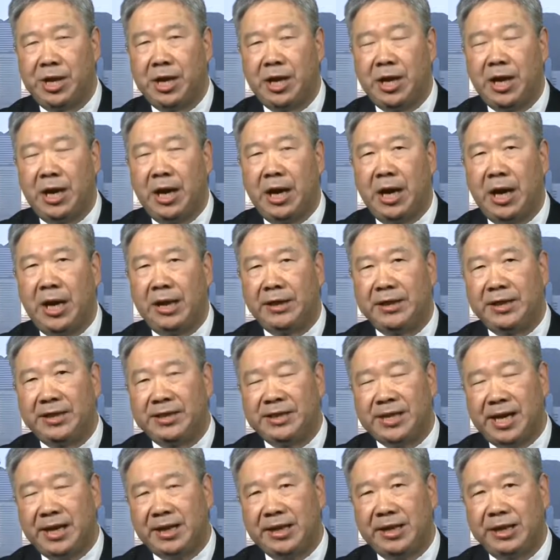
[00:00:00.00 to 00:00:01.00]
The
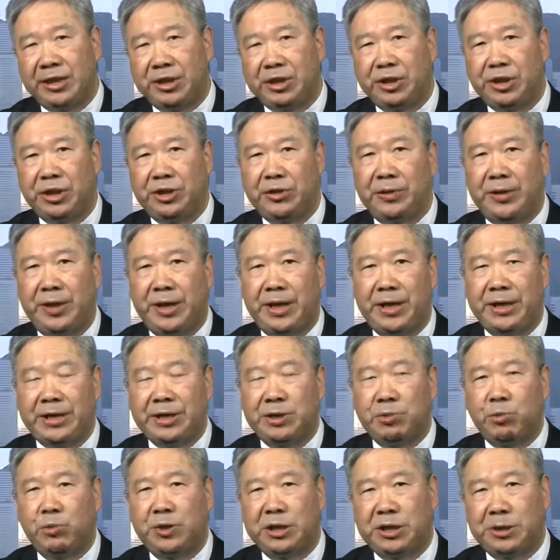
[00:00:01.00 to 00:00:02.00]
second issue
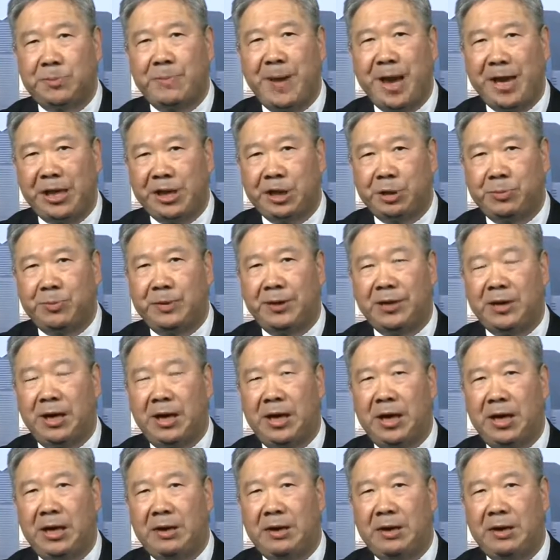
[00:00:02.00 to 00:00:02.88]
is risk management.